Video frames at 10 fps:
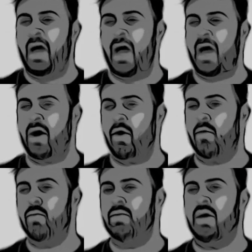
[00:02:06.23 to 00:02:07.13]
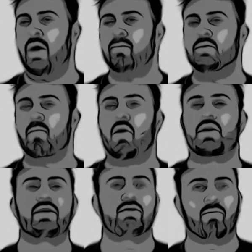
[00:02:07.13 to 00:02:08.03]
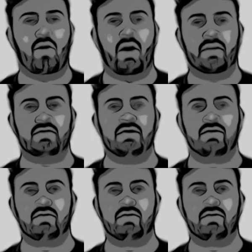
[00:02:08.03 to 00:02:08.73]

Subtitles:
how to market your product.